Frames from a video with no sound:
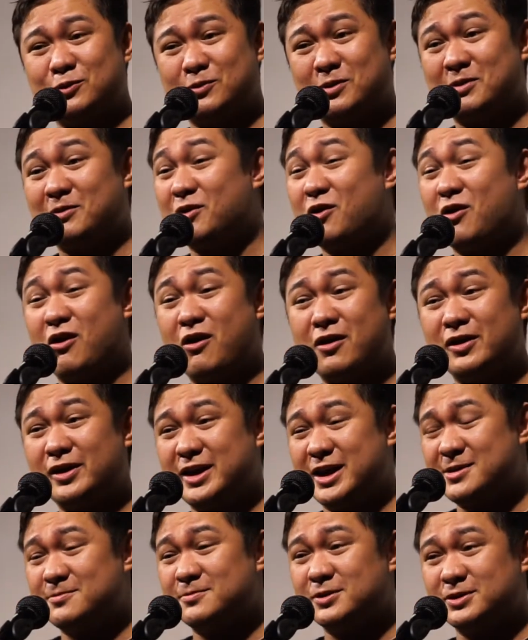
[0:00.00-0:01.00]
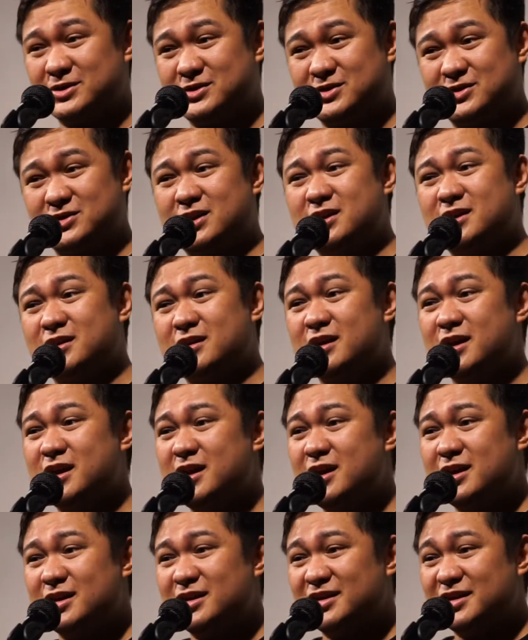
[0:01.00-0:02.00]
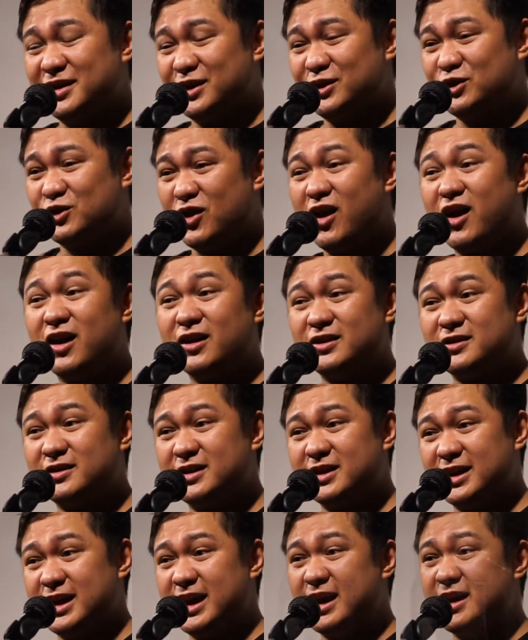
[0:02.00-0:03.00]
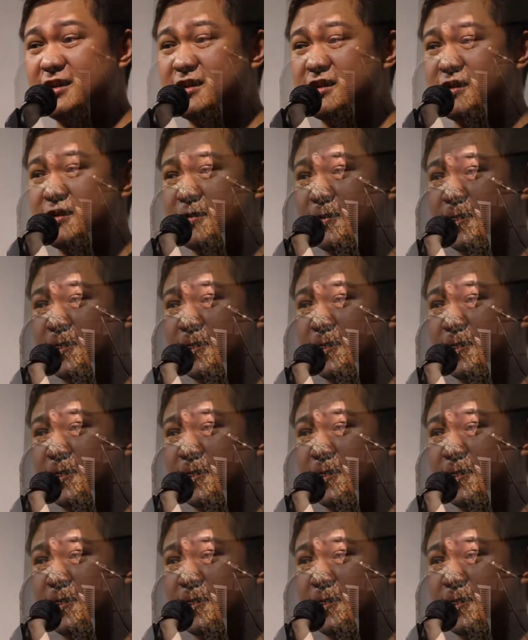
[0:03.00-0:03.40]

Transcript: we were all able to see in color again.